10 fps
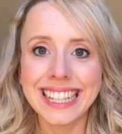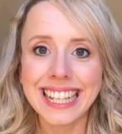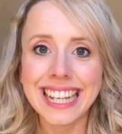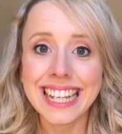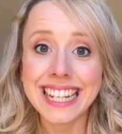
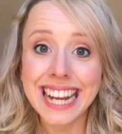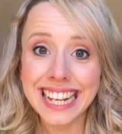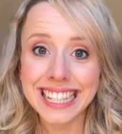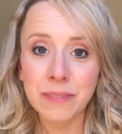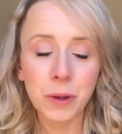The
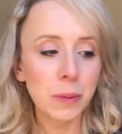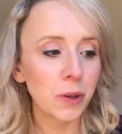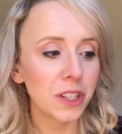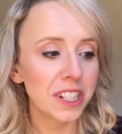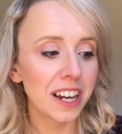next body
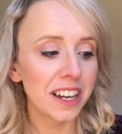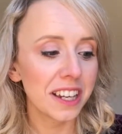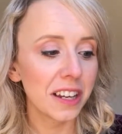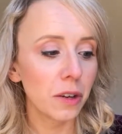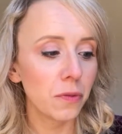product I
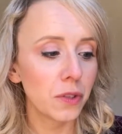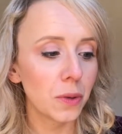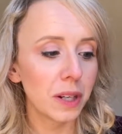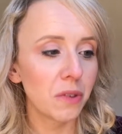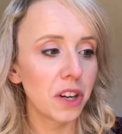have
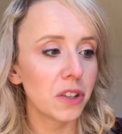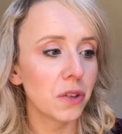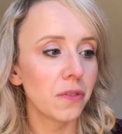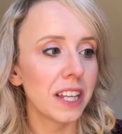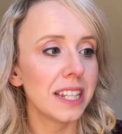totally run out
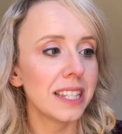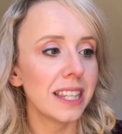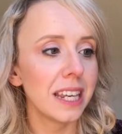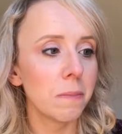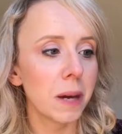of is
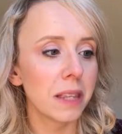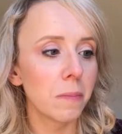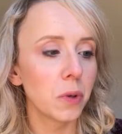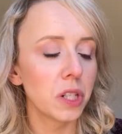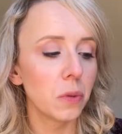the Bath
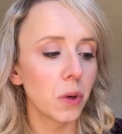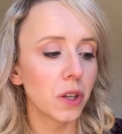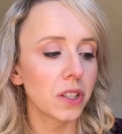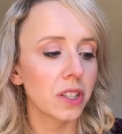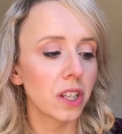and Body
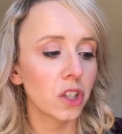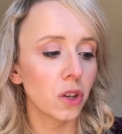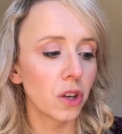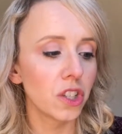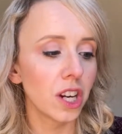Works
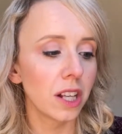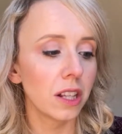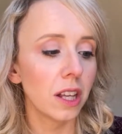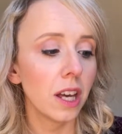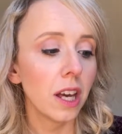Shower
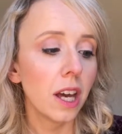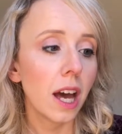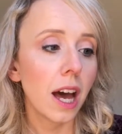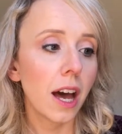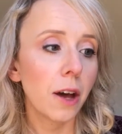Gel
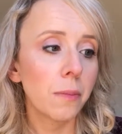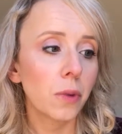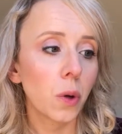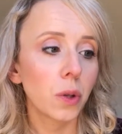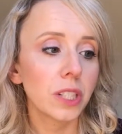
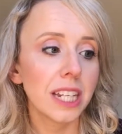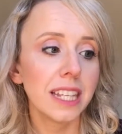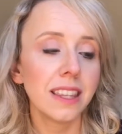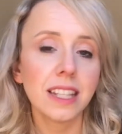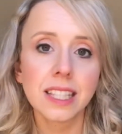called
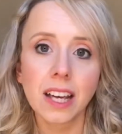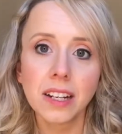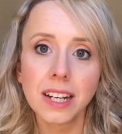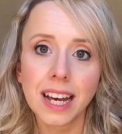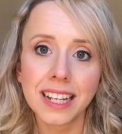In the
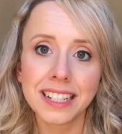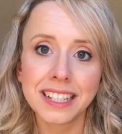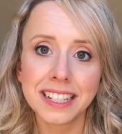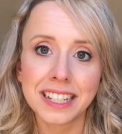Sun, and